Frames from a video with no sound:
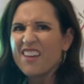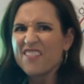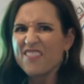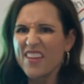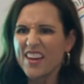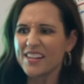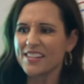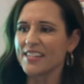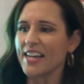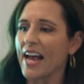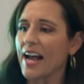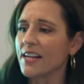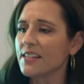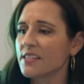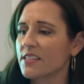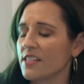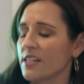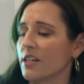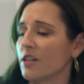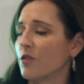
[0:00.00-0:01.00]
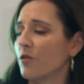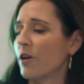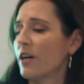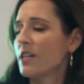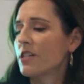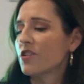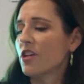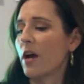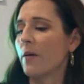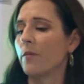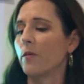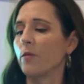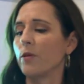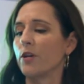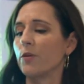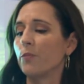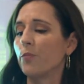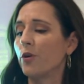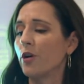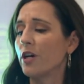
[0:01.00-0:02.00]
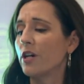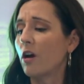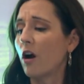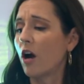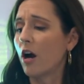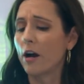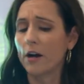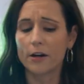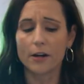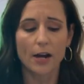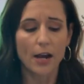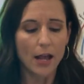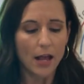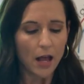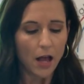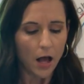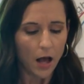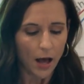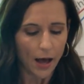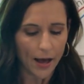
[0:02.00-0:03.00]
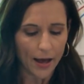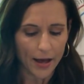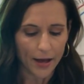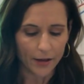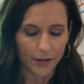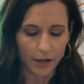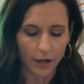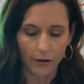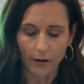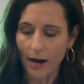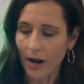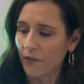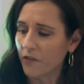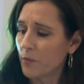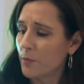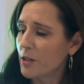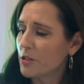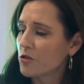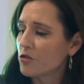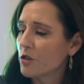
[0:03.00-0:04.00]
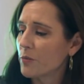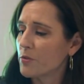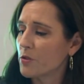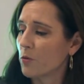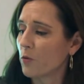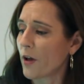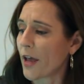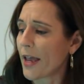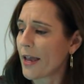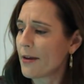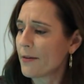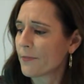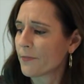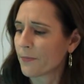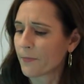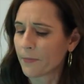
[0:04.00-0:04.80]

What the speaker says: Fantastic, great job. We can put our alphabet strips away.